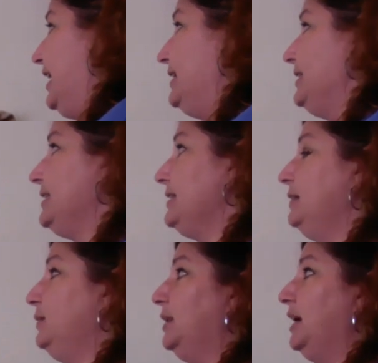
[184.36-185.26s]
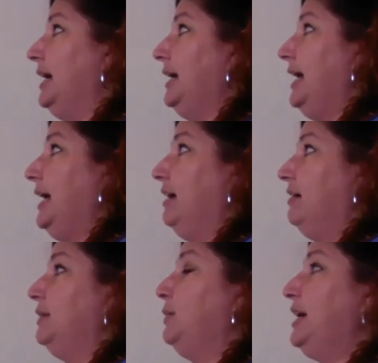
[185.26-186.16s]
case when I have,
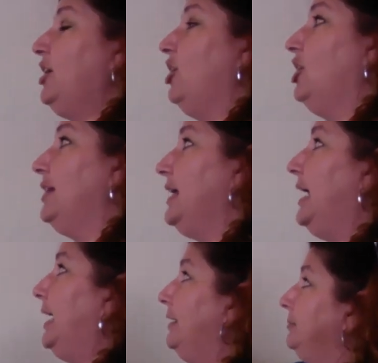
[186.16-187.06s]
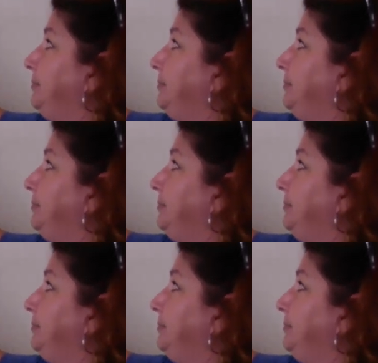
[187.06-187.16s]
and we call that